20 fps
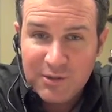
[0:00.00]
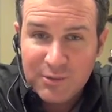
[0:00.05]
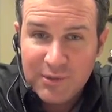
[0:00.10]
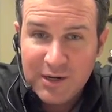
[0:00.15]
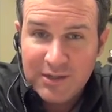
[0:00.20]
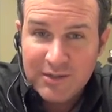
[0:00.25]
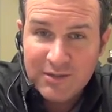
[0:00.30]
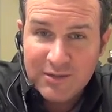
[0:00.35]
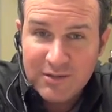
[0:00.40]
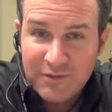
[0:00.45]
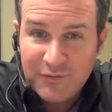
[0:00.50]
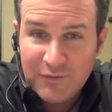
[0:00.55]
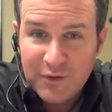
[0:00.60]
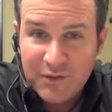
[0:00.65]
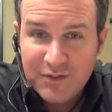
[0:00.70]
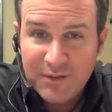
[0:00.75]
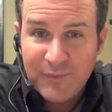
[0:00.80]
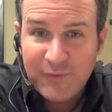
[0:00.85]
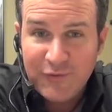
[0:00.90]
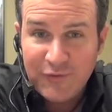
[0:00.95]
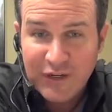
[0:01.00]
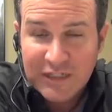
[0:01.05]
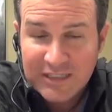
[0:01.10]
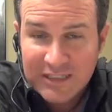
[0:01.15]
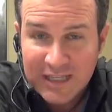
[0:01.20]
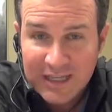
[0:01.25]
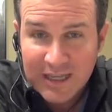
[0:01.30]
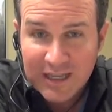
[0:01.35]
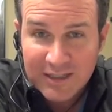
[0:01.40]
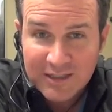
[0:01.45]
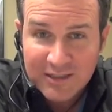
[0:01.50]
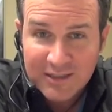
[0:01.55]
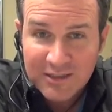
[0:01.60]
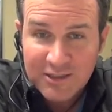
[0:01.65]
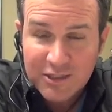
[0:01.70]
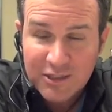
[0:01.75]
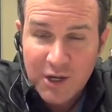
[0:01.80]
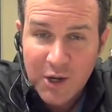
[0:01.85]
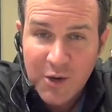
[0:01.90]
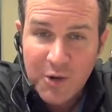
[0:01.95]
to register for some free tickets to
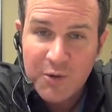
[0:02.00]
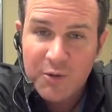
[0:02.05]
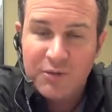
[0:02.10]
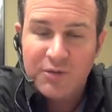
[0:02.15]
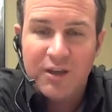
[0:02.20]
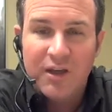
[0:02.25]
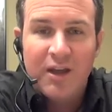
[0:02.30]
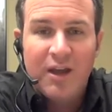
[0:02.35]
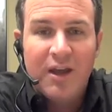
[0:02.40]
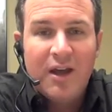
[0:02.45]
shows.